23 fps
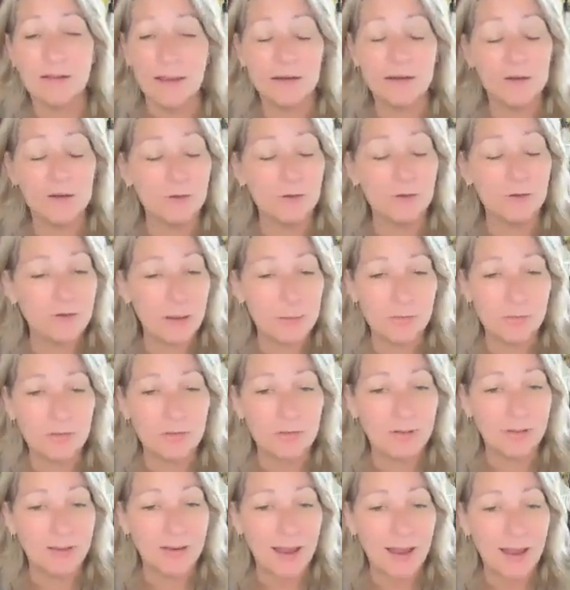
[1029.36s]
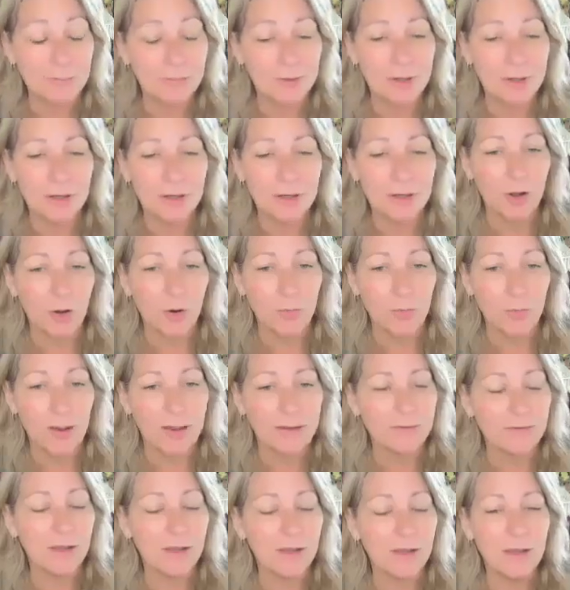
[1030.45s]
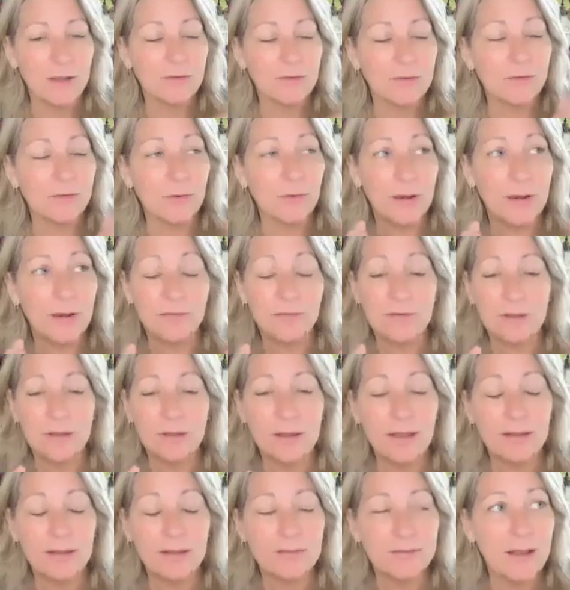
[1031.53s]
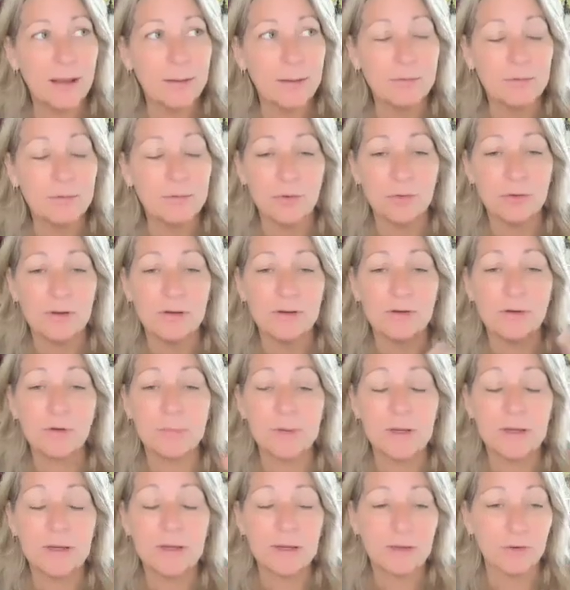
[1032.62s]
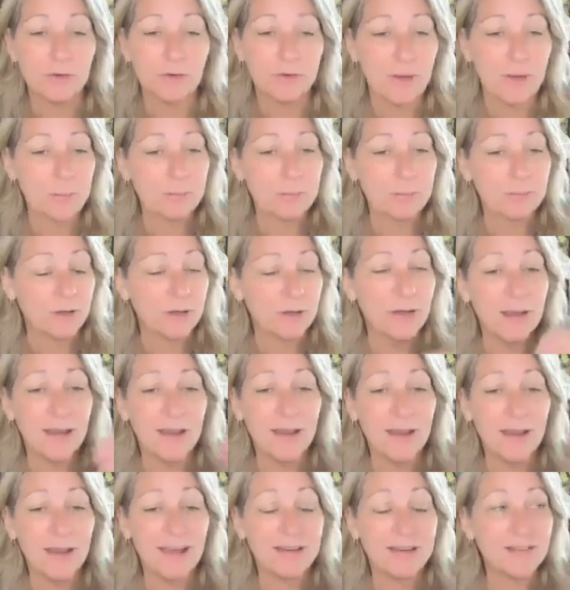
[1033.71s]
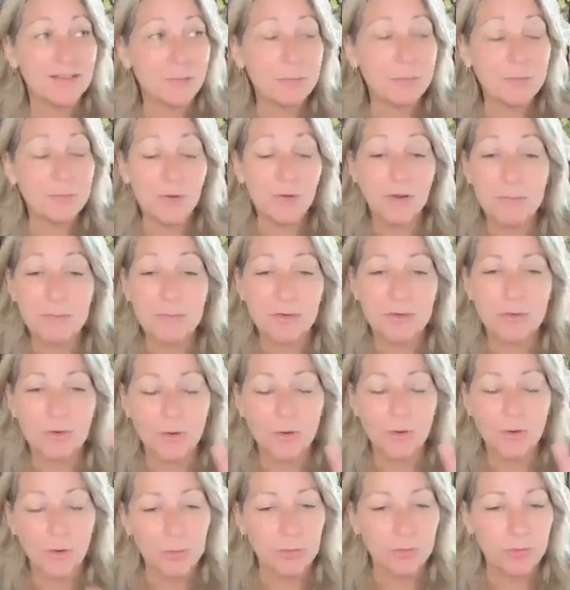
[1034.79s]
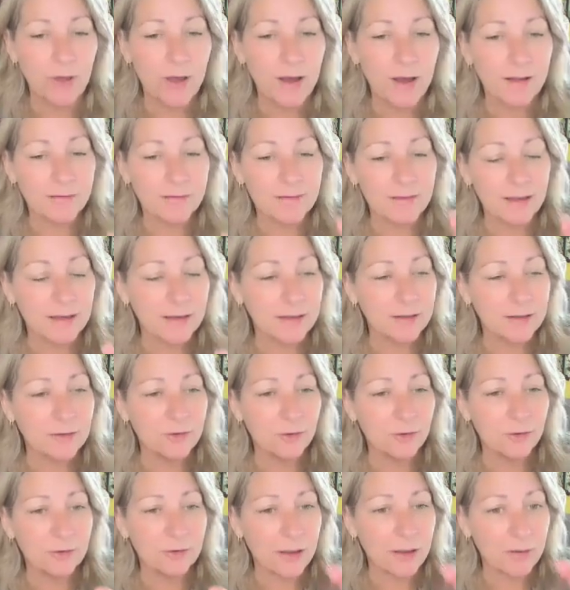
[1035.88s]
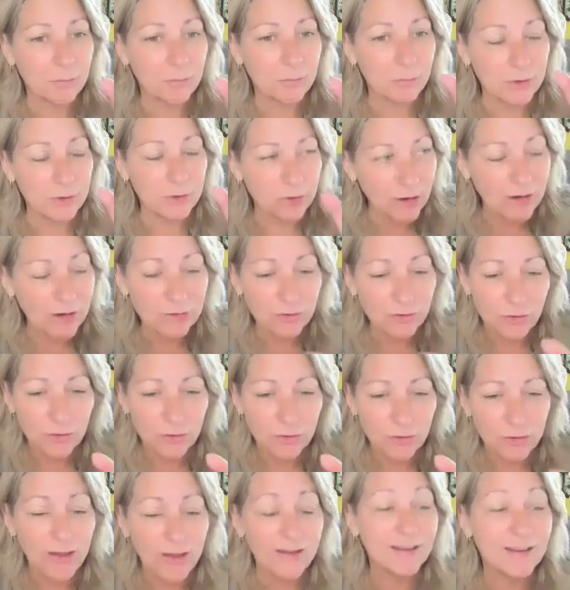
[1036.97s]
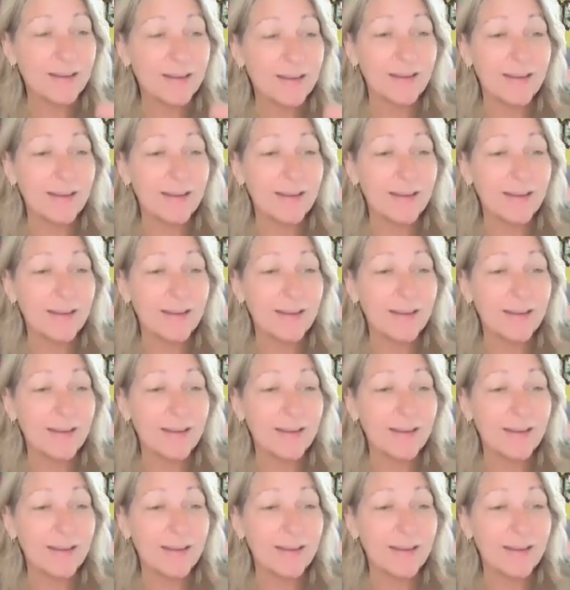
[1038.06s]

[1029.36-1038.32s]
interceptions can happen in all ways. So everything has the opportunity to be intercepted. And sometimes it's our own thoughts that we change our thought,